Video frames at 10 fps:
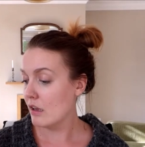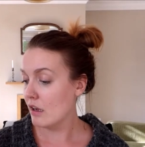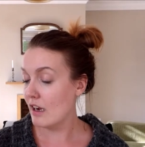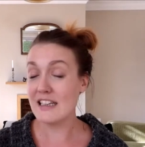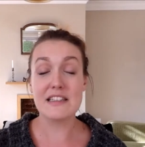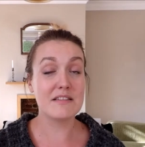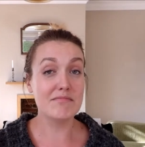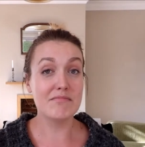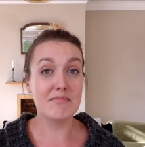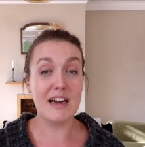I,
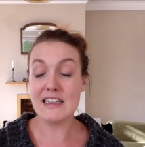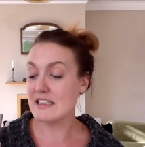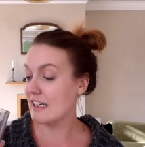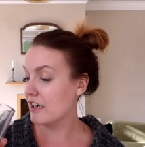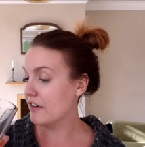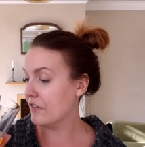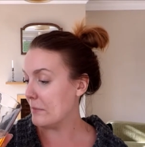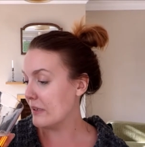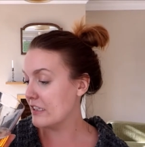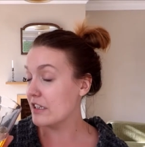I'd say go for it
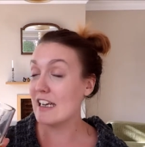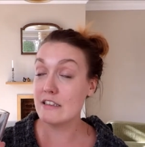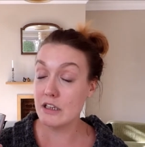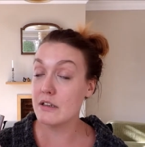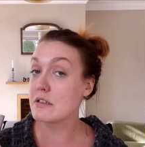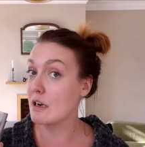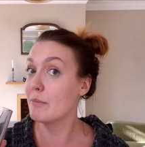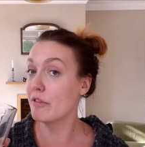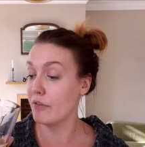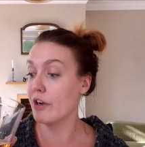because it does
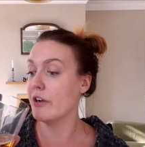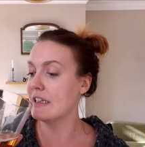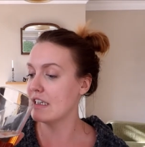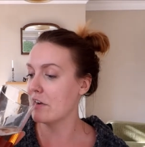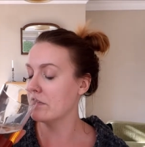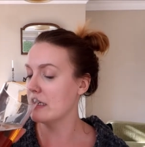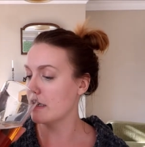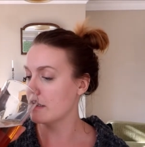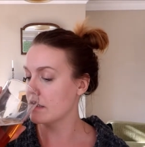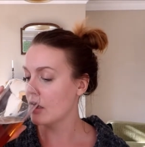come through. It definitely does.